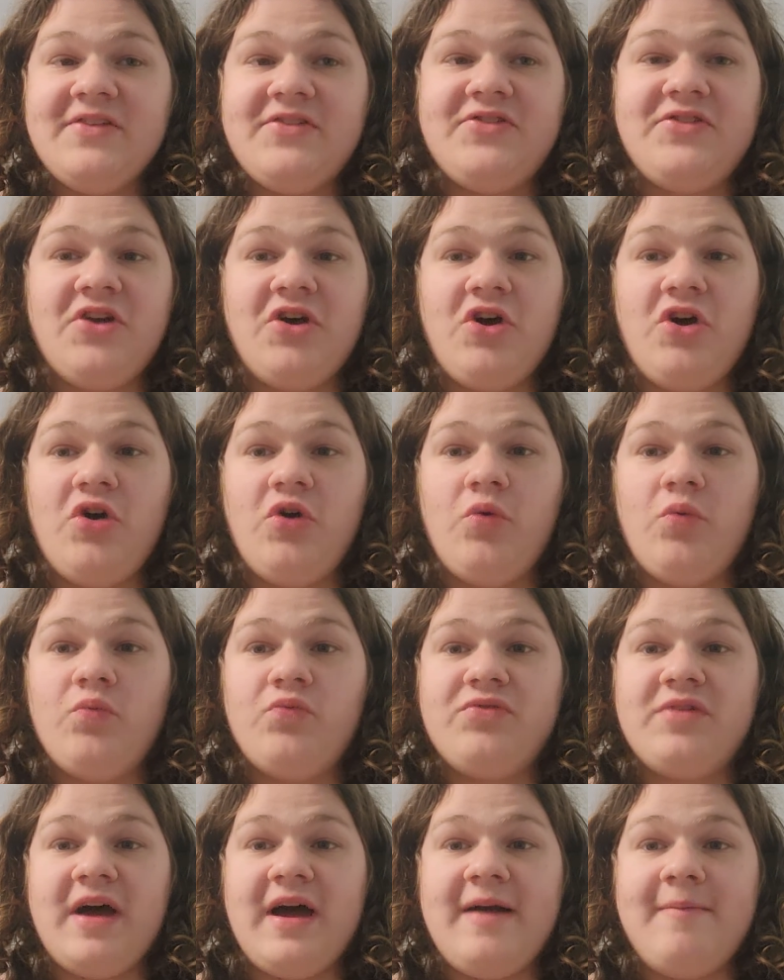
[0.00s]

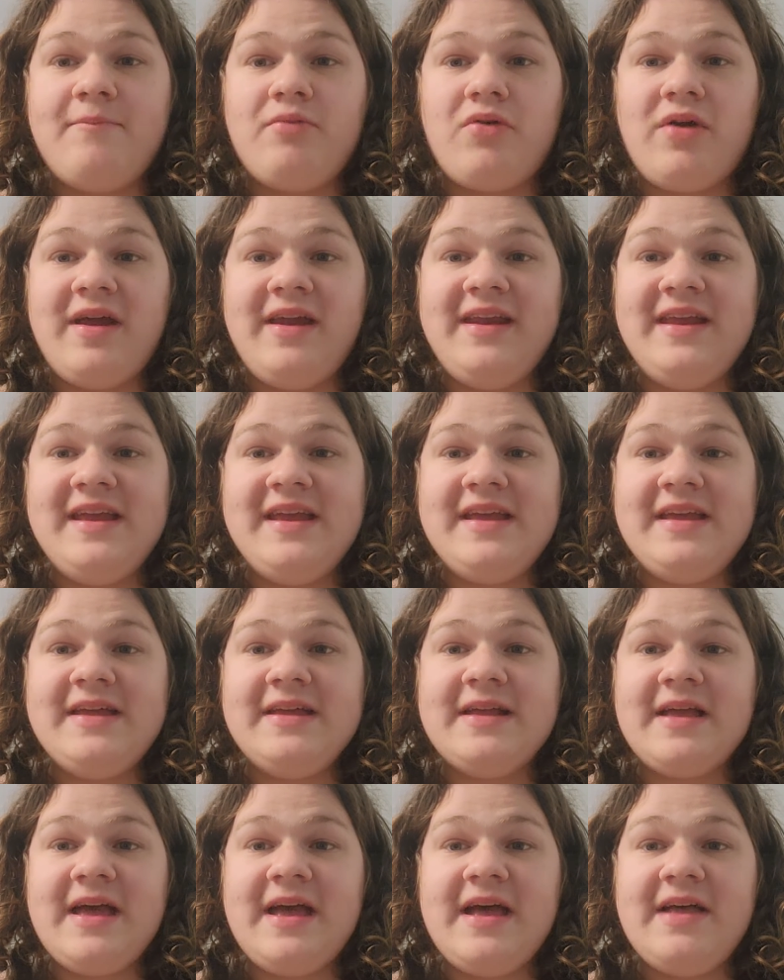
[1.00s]
so Tom
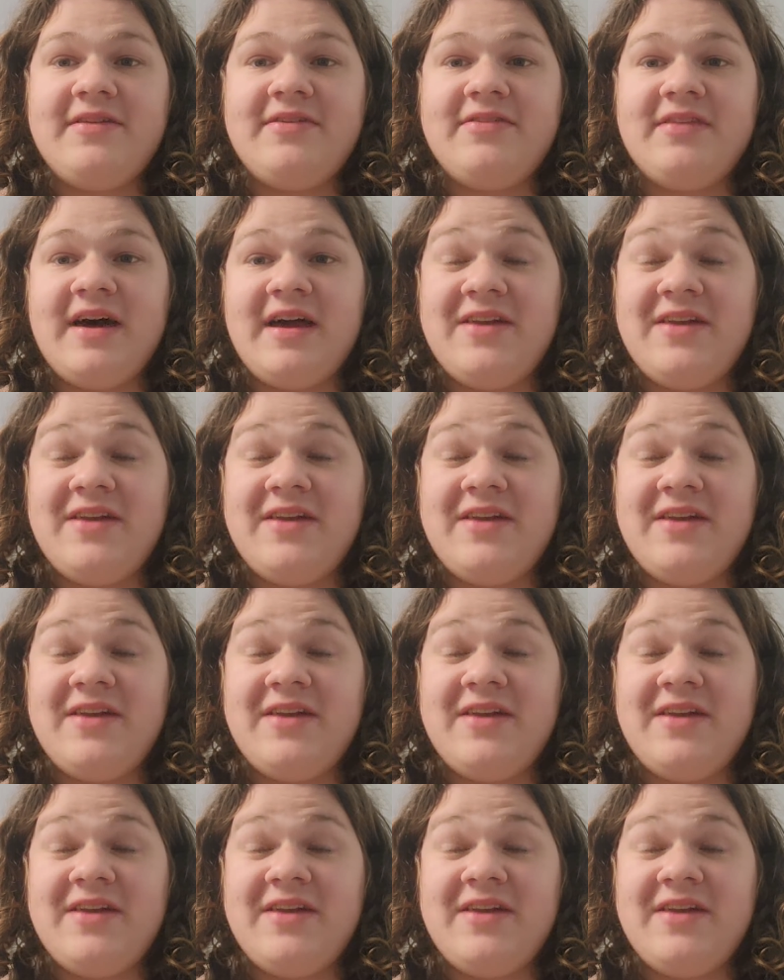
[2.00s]
Brady has